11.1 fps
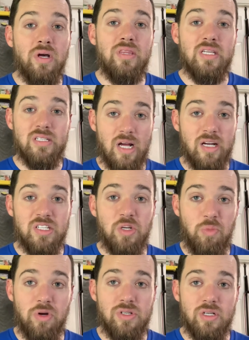want this
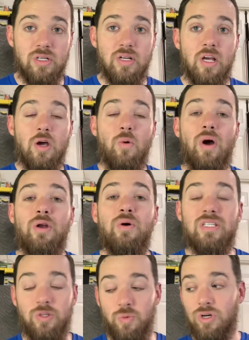toxic person? Why do
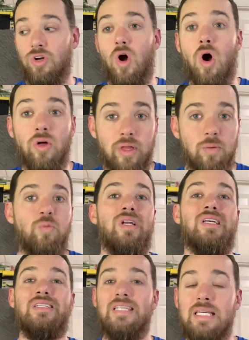I still want to call them,
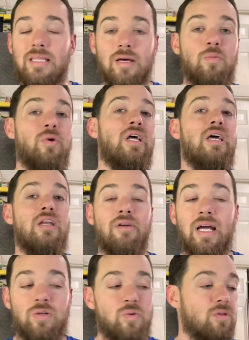want to see them, want to
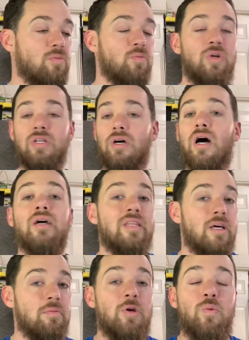interact with them, want to hug
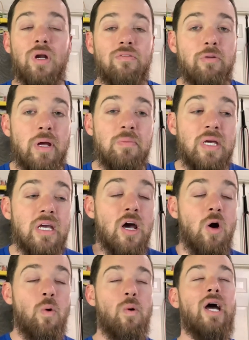them, like whatever it might be?
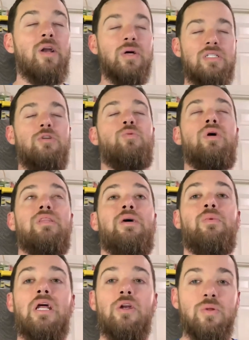Why do I still want
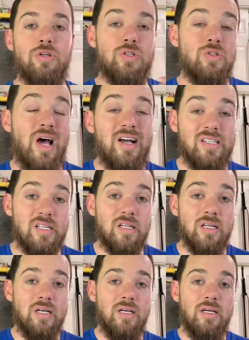that when I know they're so
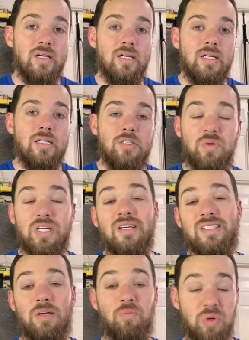toxic? It's
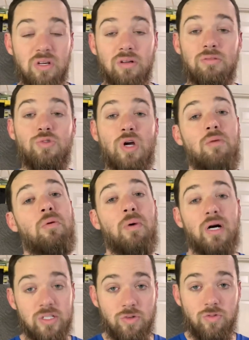because they build trauma
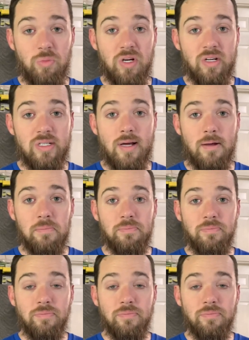bonds over a period of time.